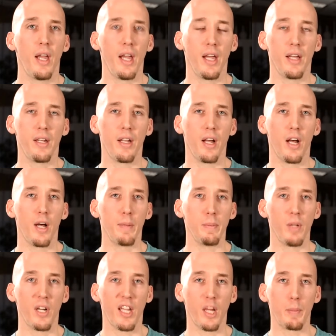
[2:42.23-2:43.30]

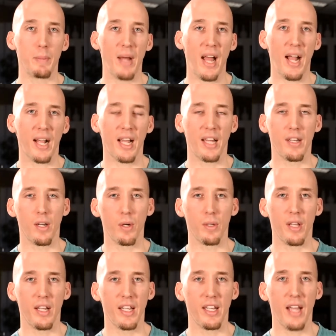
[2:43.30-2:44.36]
And looking back, I
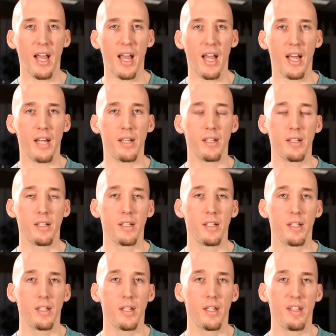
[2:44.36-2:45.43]
know that he had
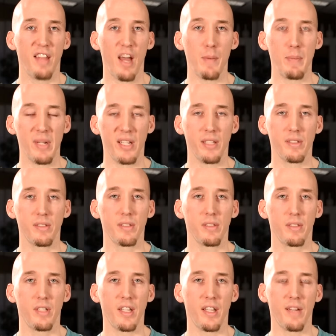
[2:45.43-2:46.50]
that
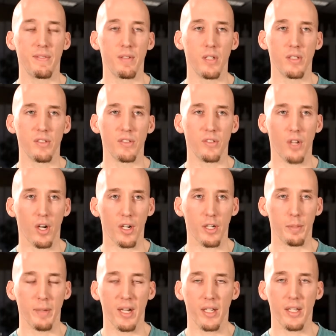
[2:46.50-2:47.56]
peace that verse is
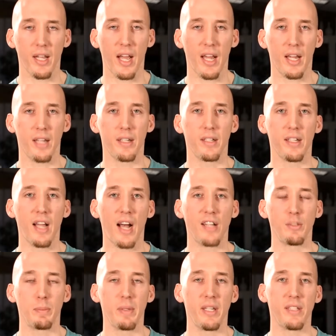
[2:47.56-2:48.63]
talking about. He had
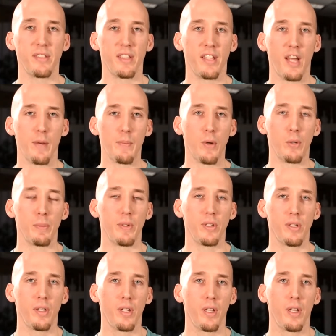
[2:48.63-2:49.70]
God's peace in that
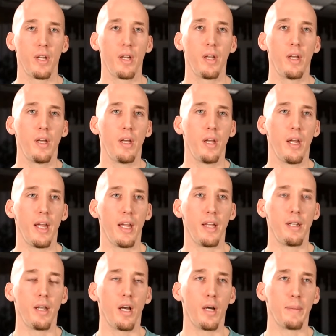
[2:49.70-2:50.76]
moment.
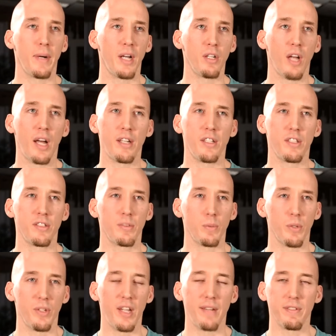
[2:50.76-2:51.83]
And I just
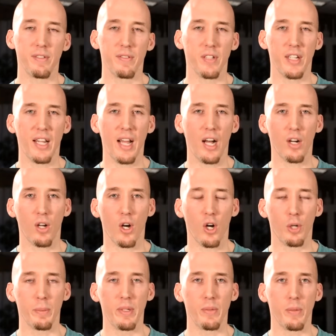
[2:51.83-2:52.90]
will never forget how
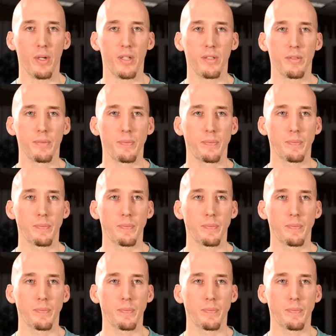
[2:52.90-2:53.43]
calm he was.